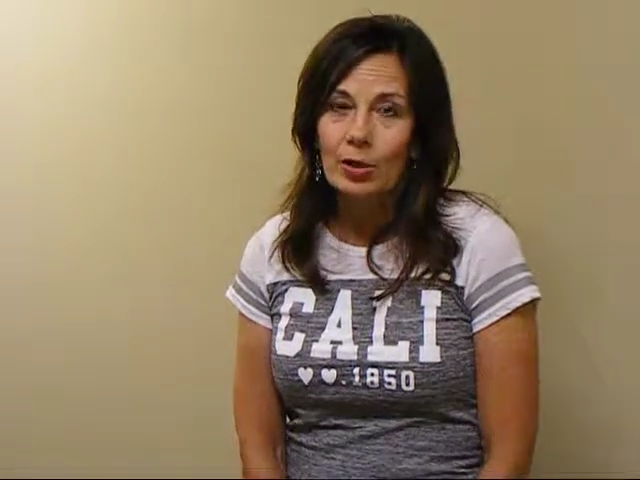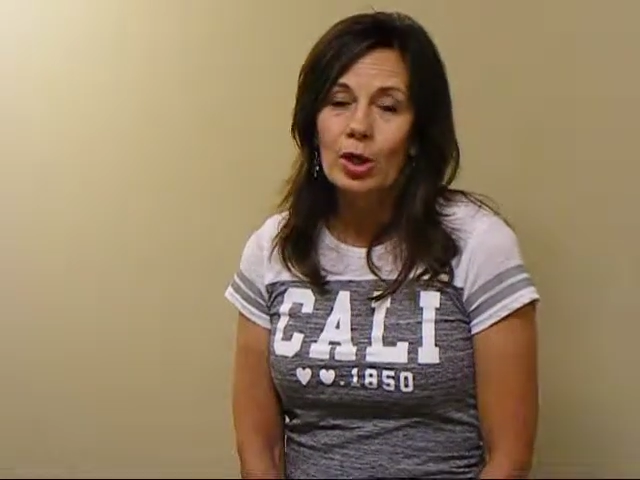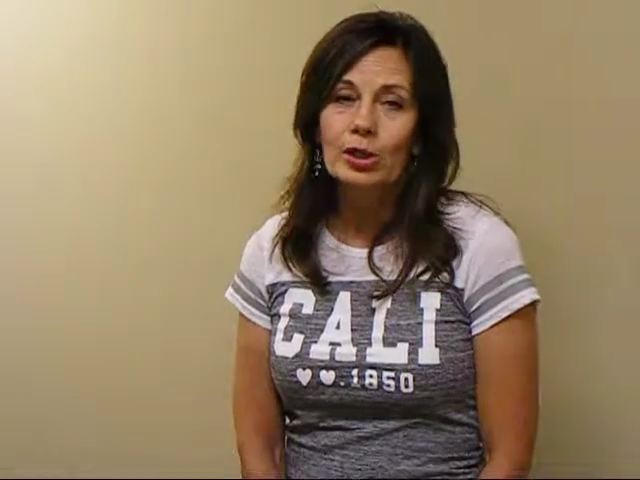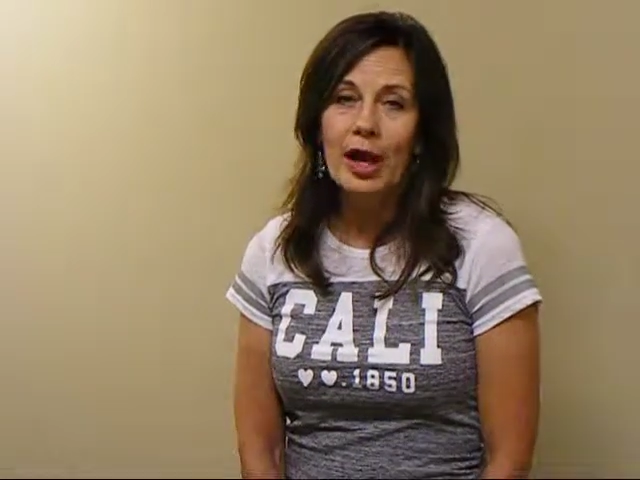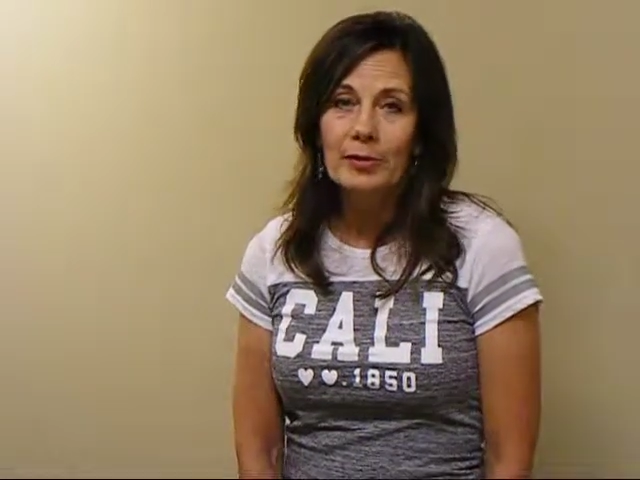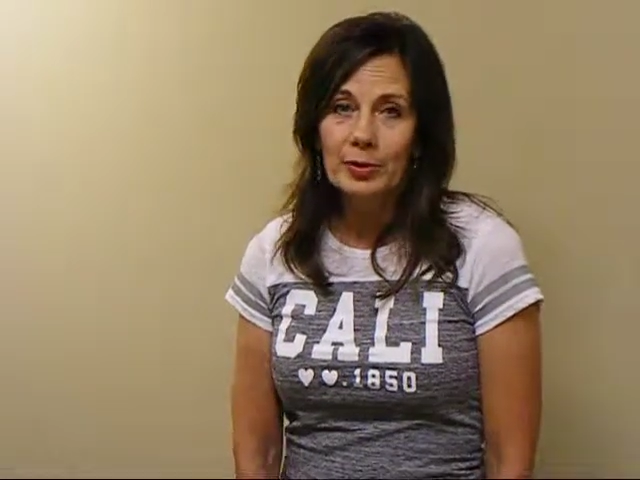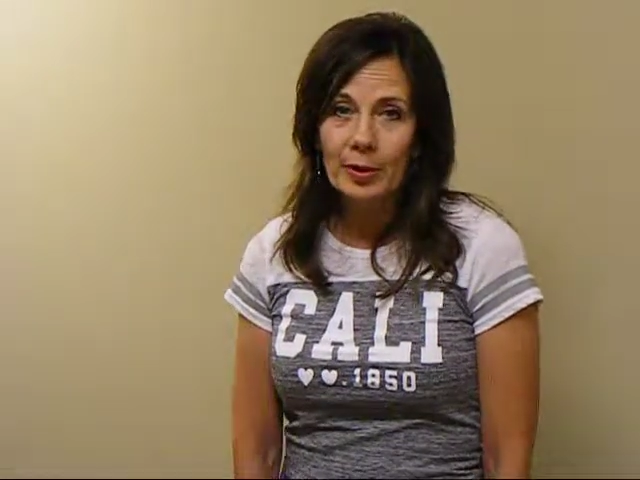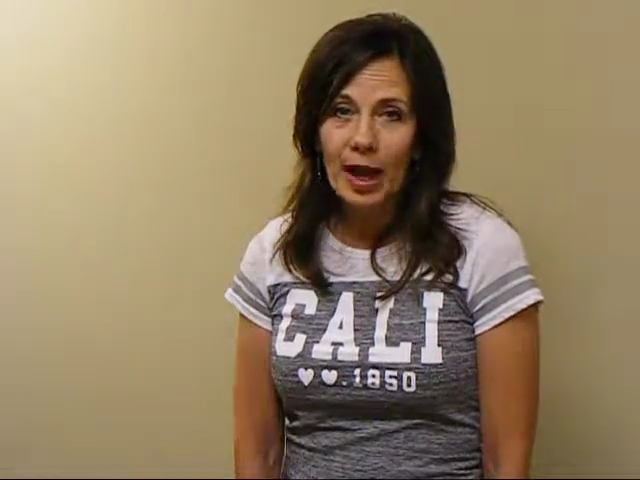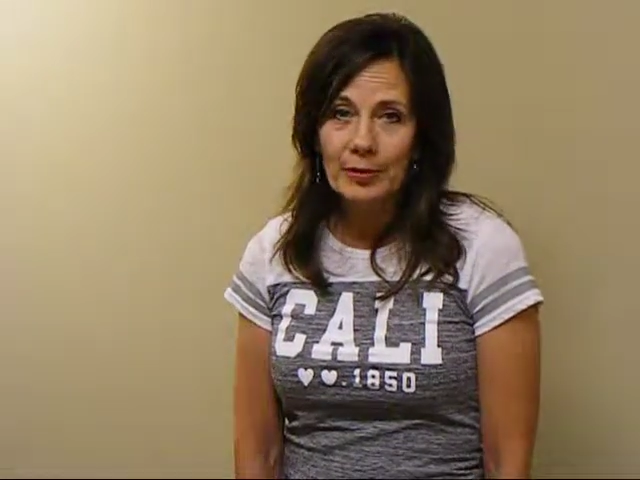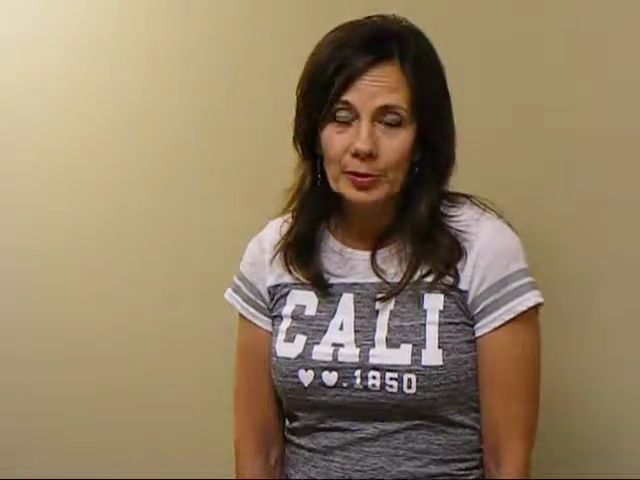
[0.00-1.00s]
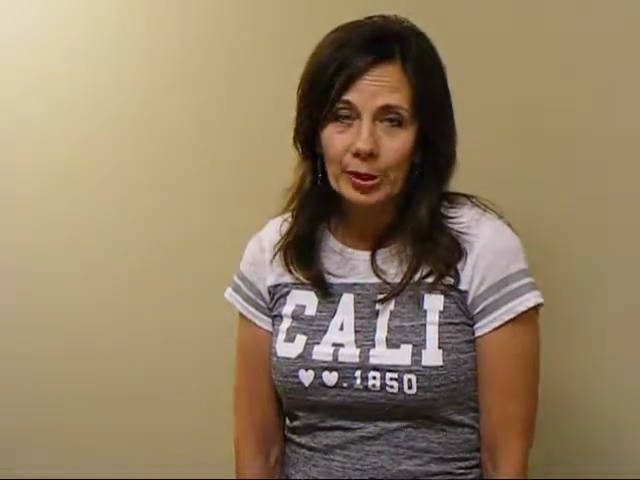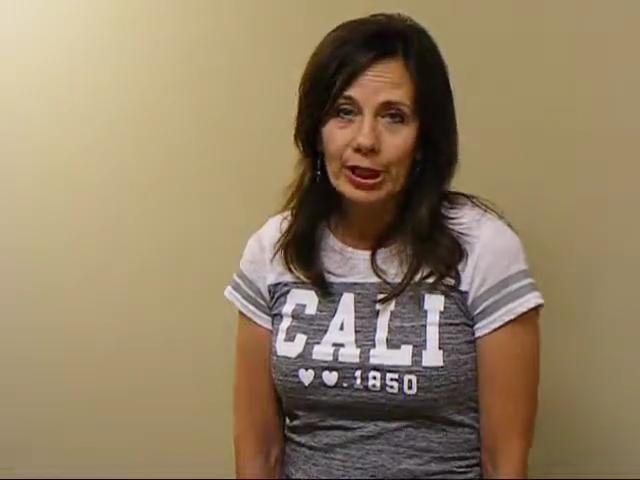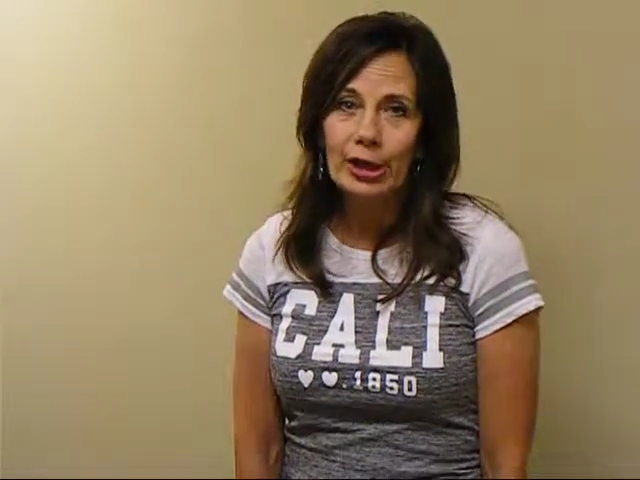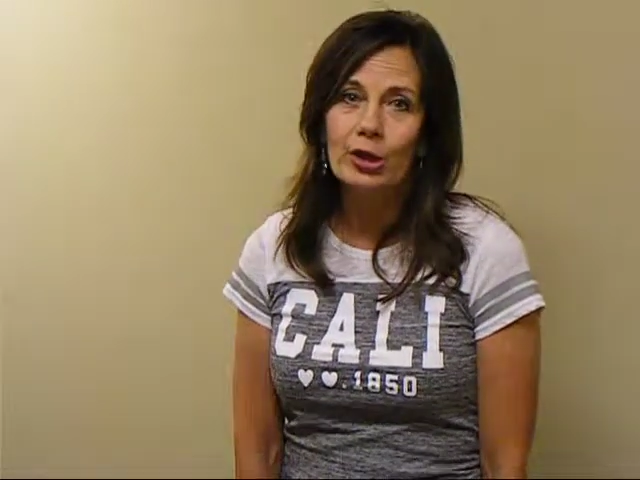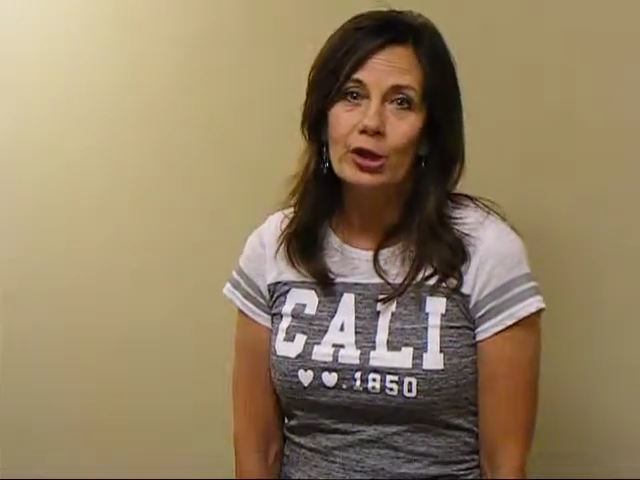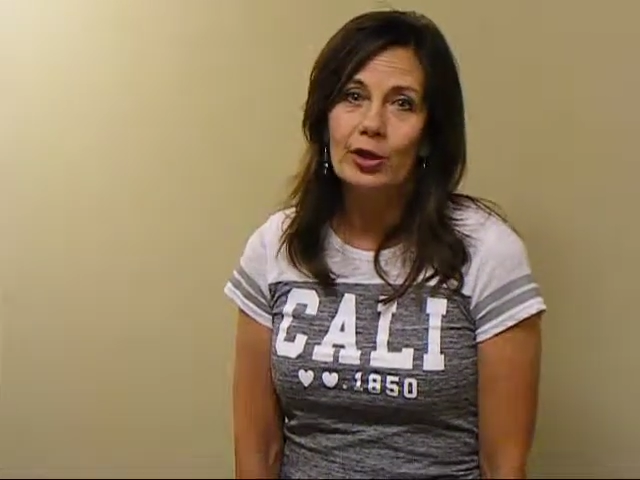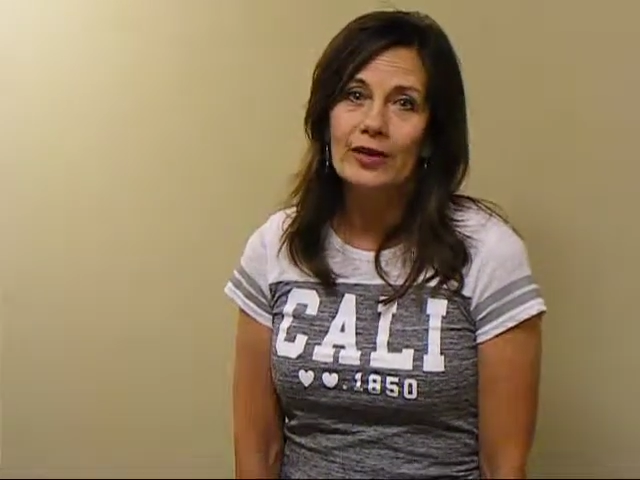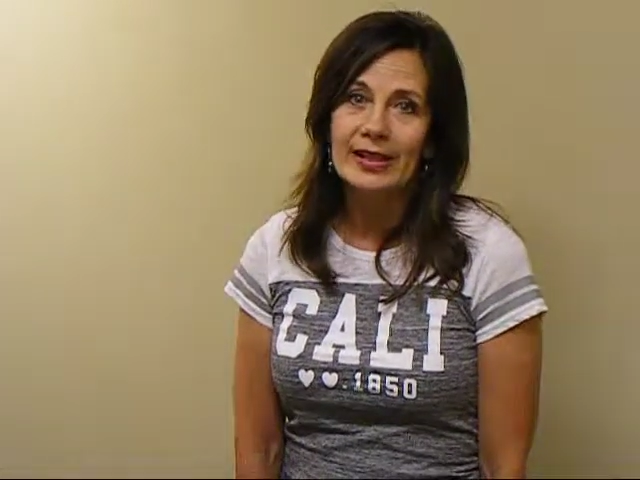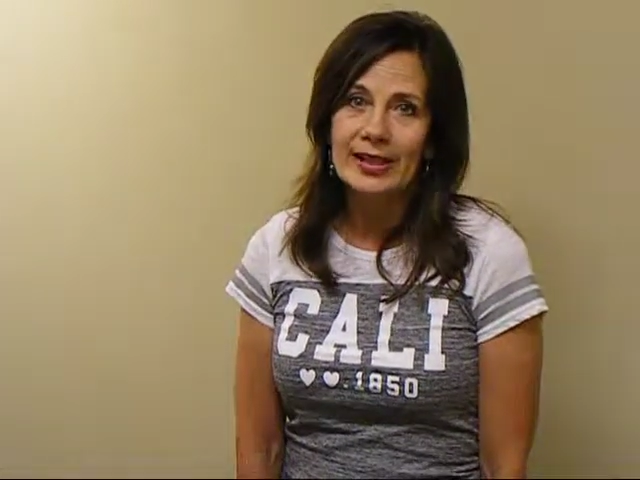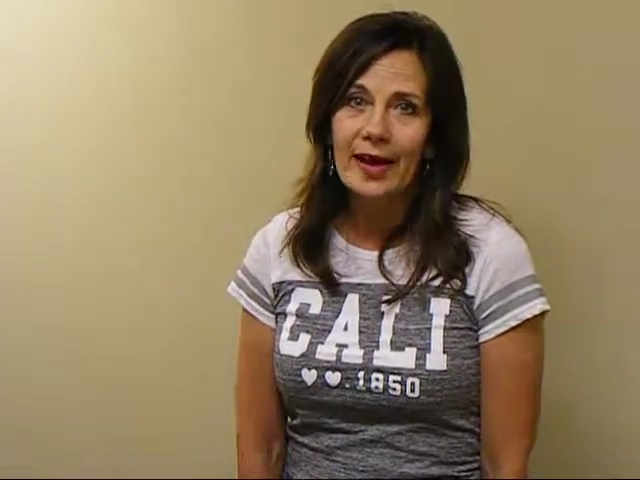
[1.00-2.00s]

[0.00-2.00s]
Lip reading: of course, I was pretty nervous